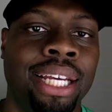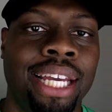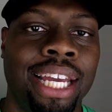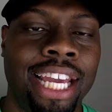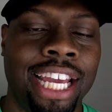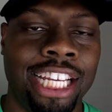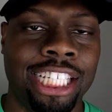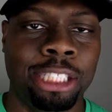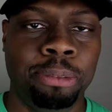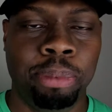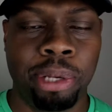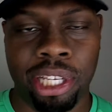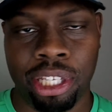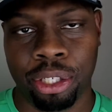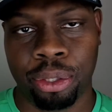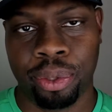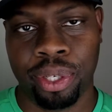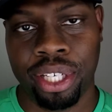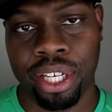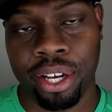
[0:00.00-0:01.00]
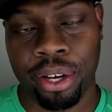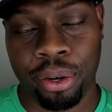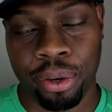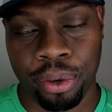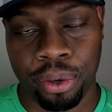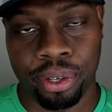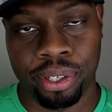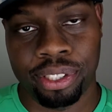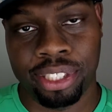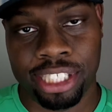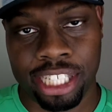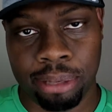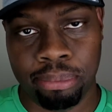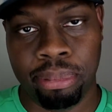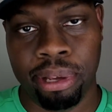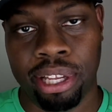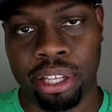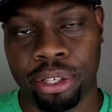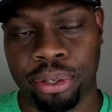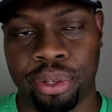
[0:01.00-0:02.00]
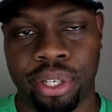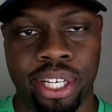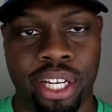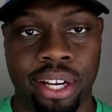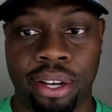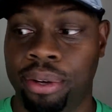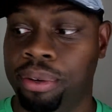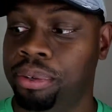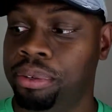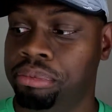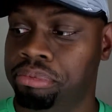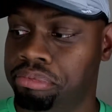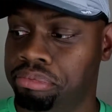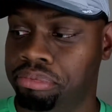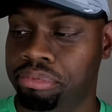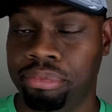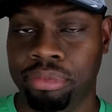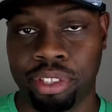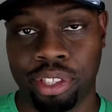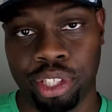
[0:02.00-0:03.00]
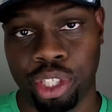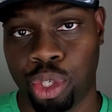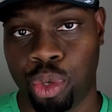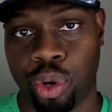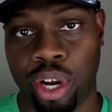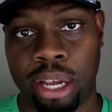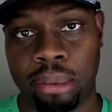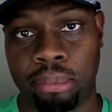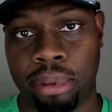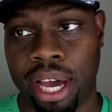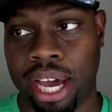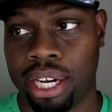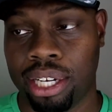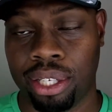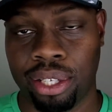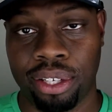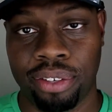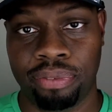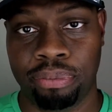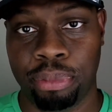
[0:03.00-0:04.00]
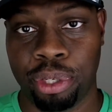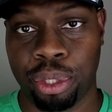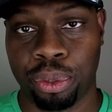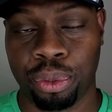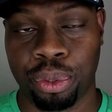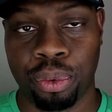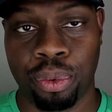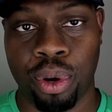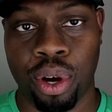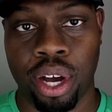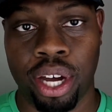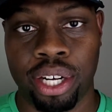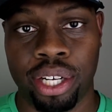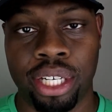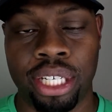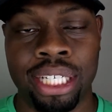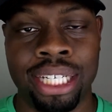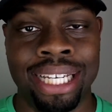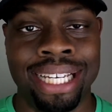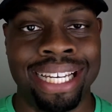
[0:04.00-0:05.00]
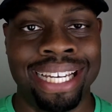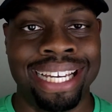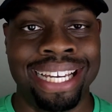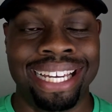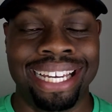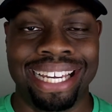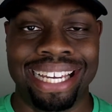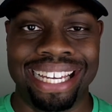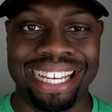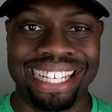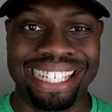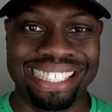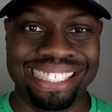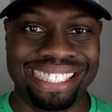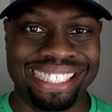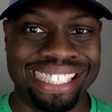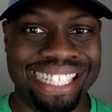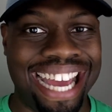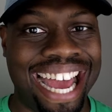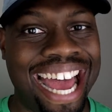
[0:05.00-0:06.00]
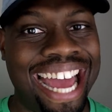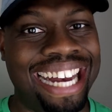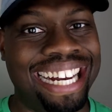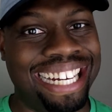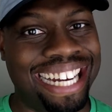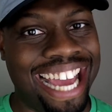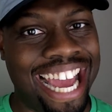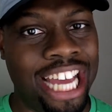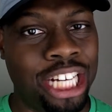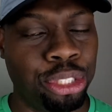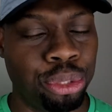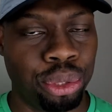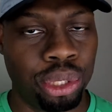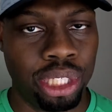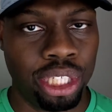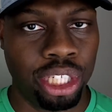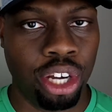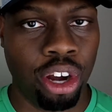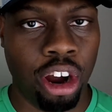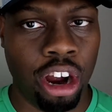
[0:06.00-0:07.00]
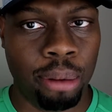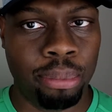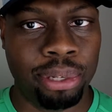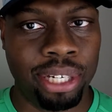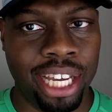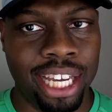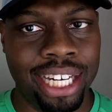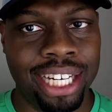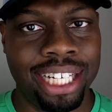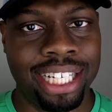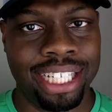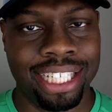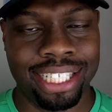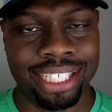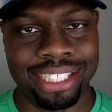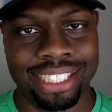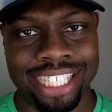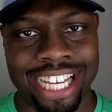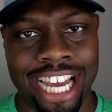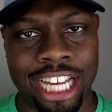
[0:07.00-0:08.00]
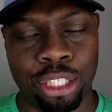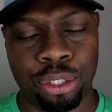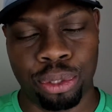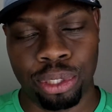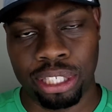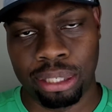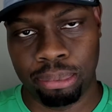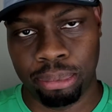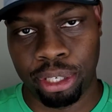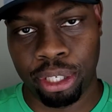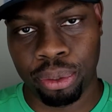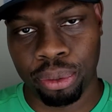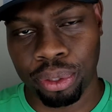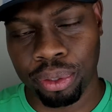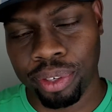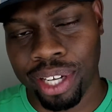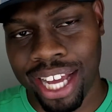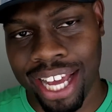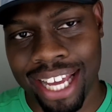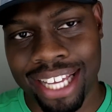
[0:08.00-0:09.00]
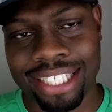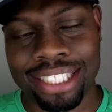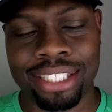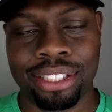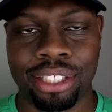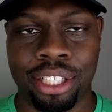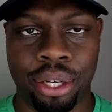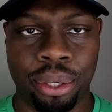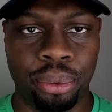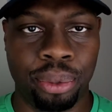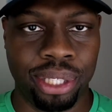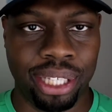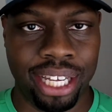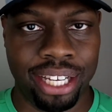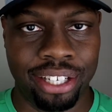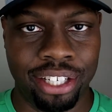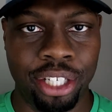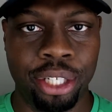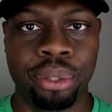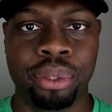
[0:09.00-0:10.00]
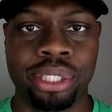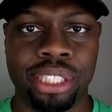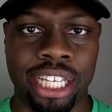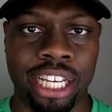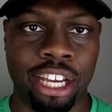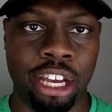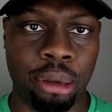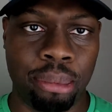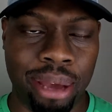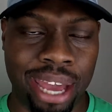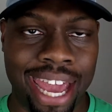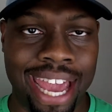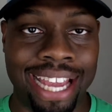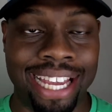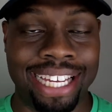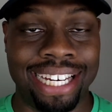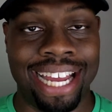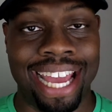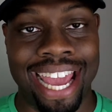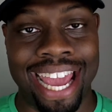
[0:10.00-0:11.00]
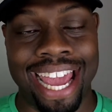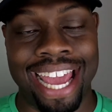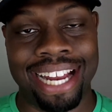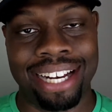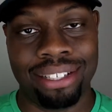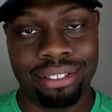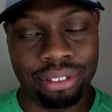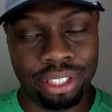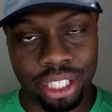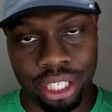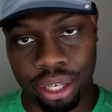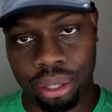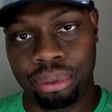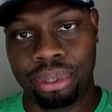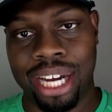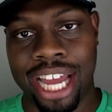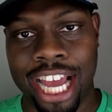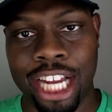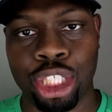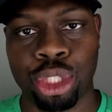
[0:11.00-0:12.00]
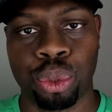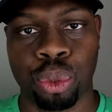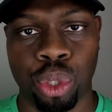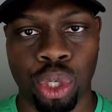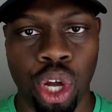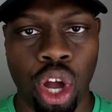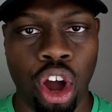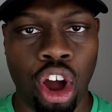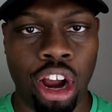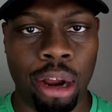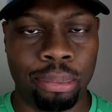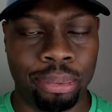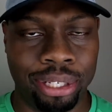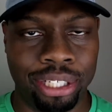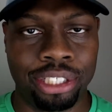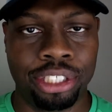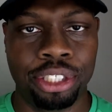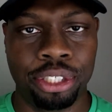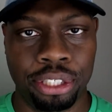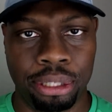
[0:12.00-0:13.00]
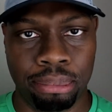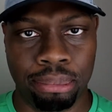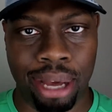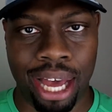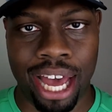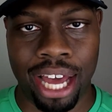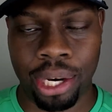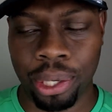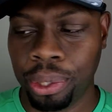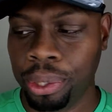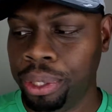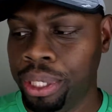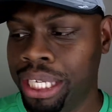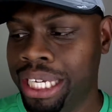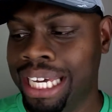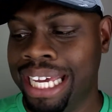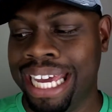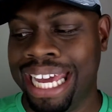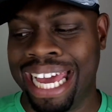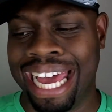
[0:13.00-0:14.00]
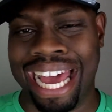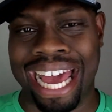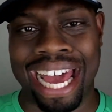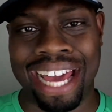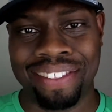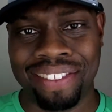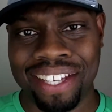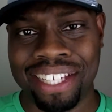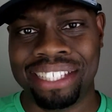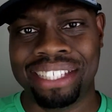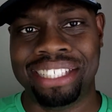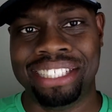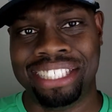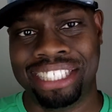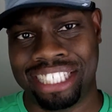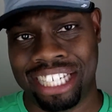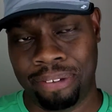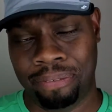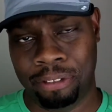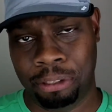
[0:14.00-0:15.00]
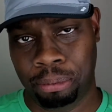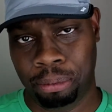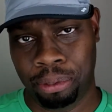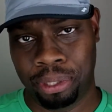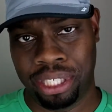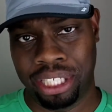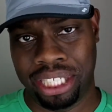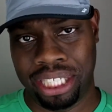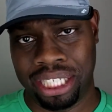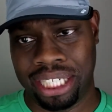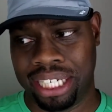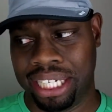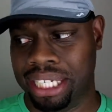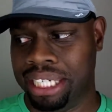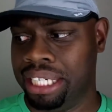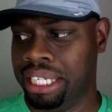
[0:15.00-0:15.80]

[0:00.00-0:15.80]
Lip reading: S. Pellegrino or San Pellegrino, great bottle of mineral water. It is not naturally carbonated, it is naturally mineralized, so what they do is they go back and add, natural carbon to the bottle. I think this stuff is pretty good.